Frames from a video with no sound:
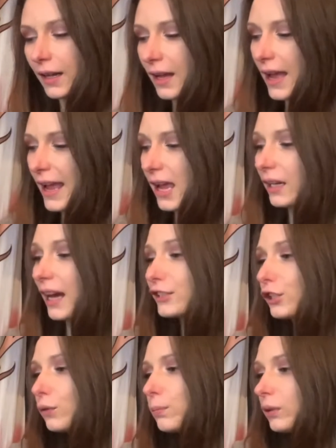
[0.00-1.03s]
And I
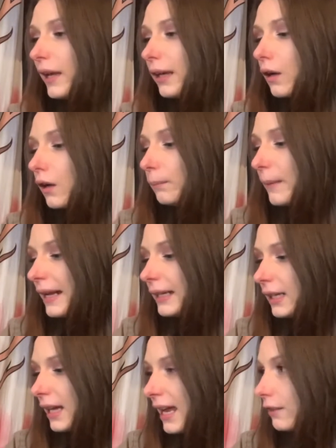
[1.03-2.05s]
do plan on
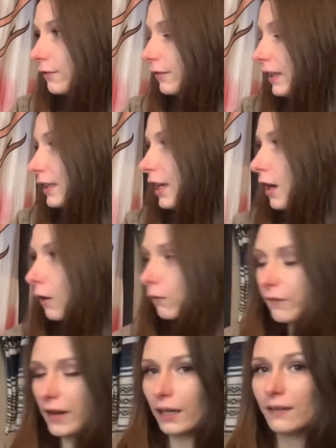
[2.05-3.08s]
making a video
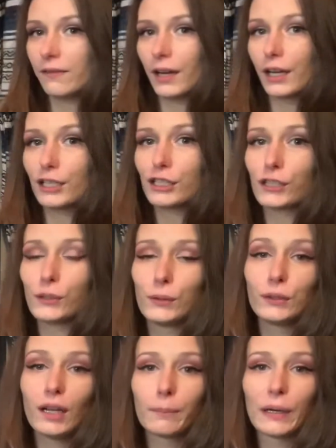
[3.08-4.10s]
very, very
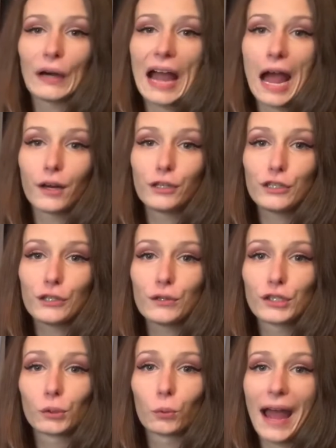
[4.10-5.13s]
soon about how to
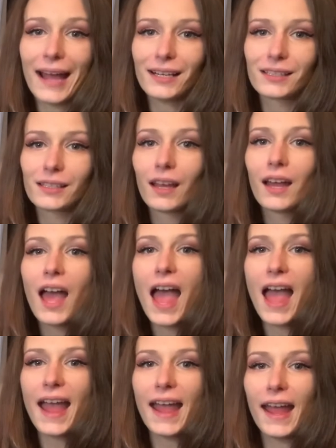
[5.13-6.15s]
choose your wax
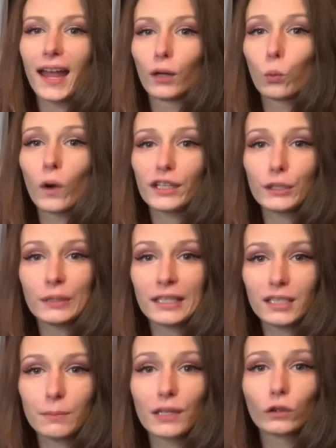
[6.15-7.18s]
and what you
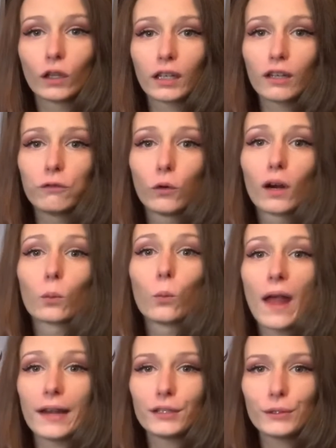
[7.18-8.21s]
need to be looking for
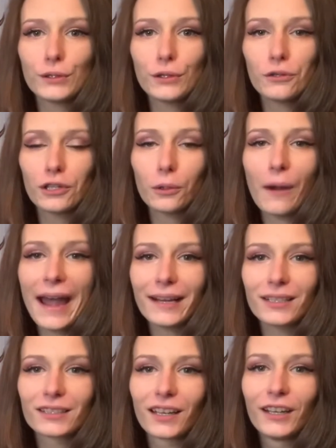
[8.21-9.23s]
when you choose your
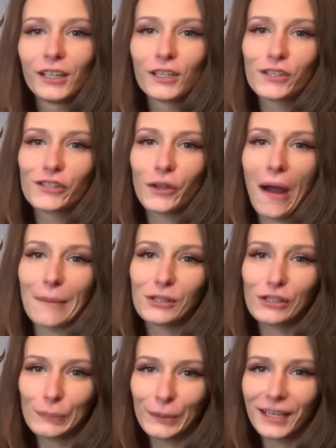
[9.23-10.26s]
wax. So I'm
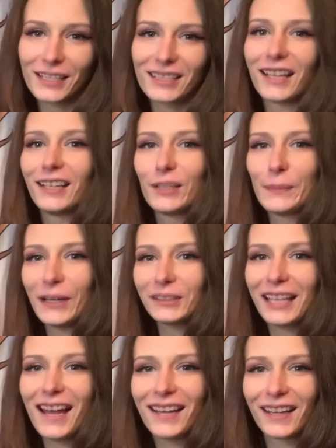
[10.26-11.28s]
super excited
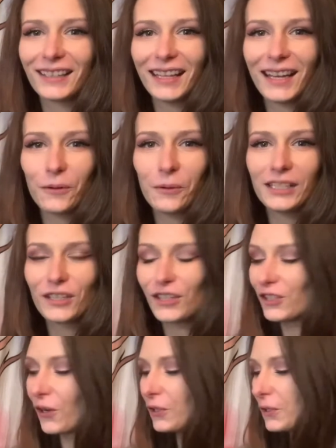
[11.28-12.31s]
about that, and I can't wait to
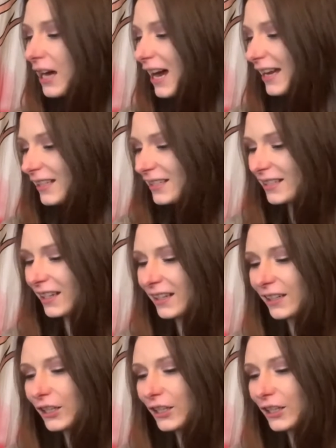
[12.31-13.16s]
show you guys.